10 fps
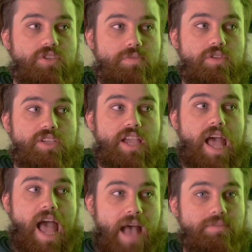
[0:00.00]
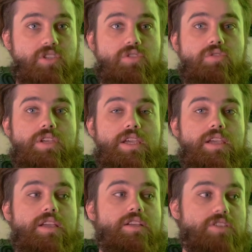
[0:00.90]
music absolutely
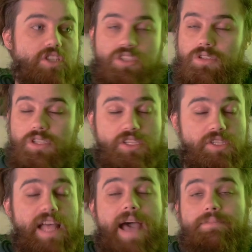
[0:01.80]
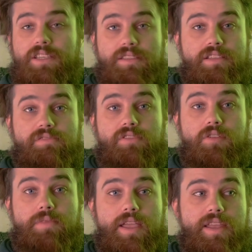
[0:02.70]
just slaps in this
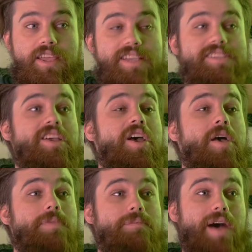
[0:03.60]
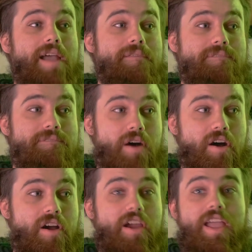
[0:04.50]
film. It is by
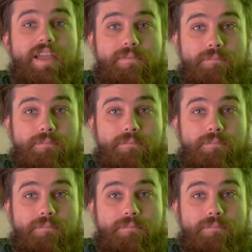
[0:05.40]
far, in